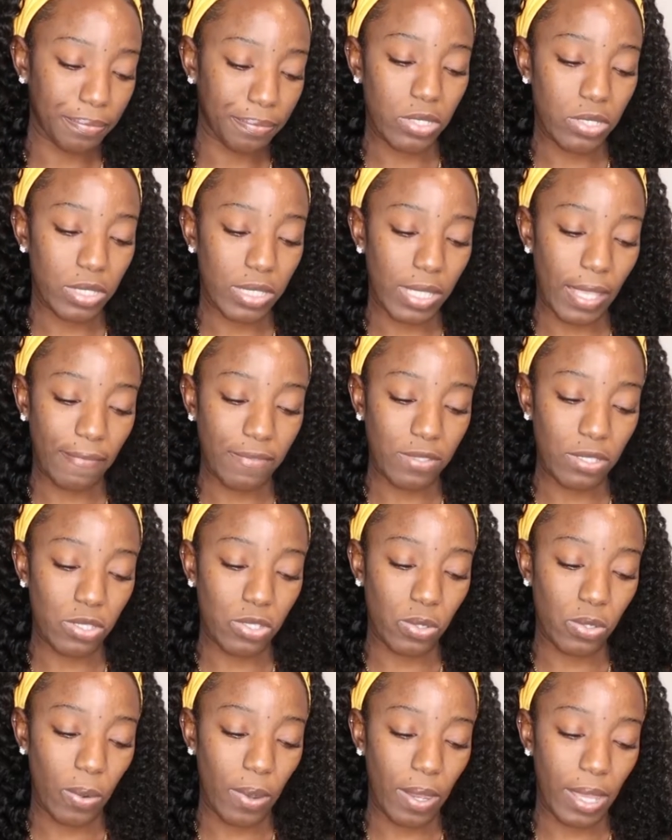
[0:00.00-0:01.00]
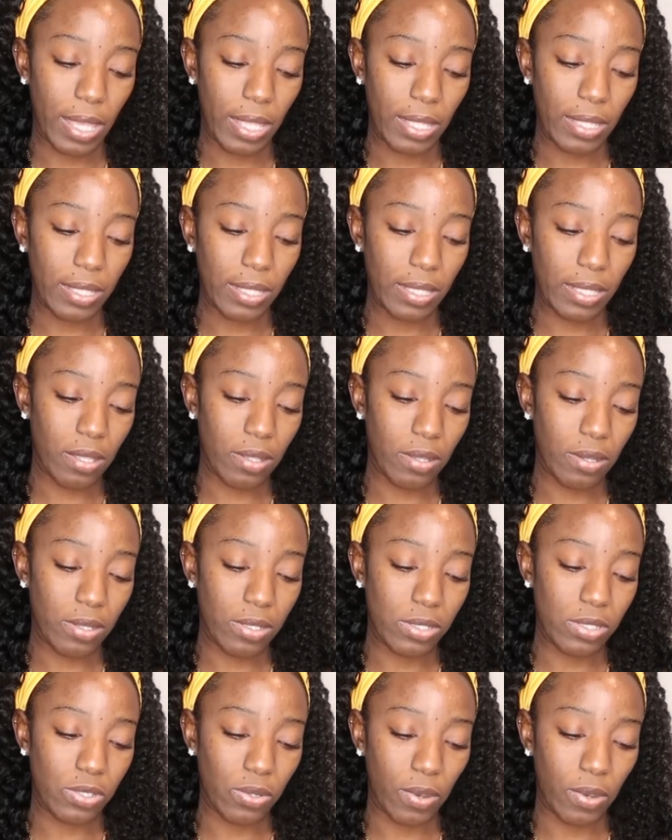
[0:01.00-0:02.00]
Just have to join, you
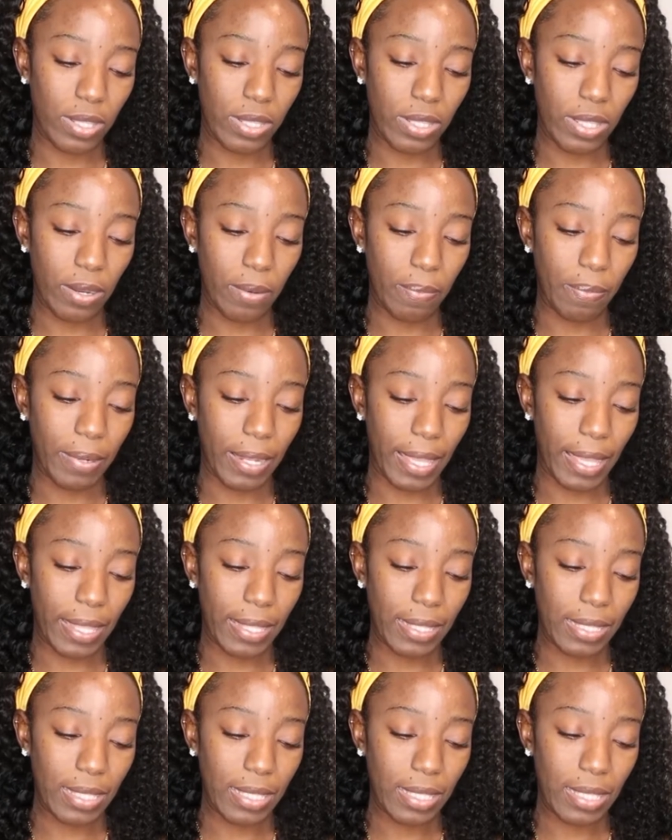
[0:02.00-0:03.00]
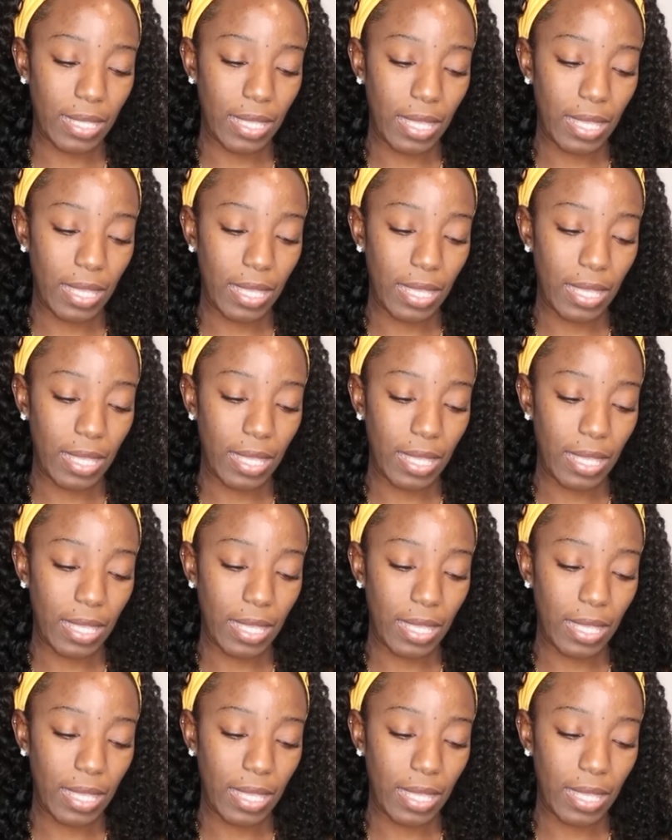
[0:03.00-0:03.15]
know, join their plan.